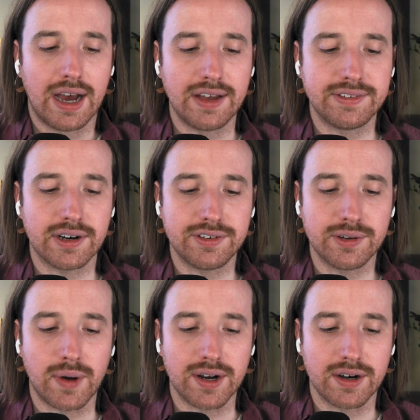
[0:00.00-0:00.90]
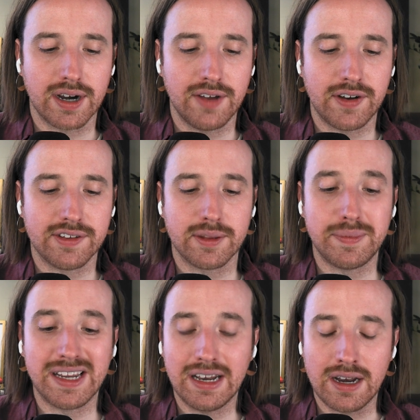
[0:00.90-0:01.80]
I start to wonder if it is the
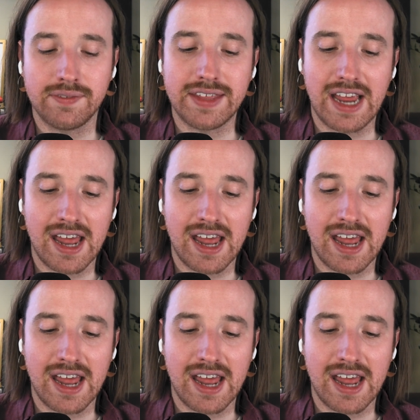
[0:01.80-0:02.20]
beginning of the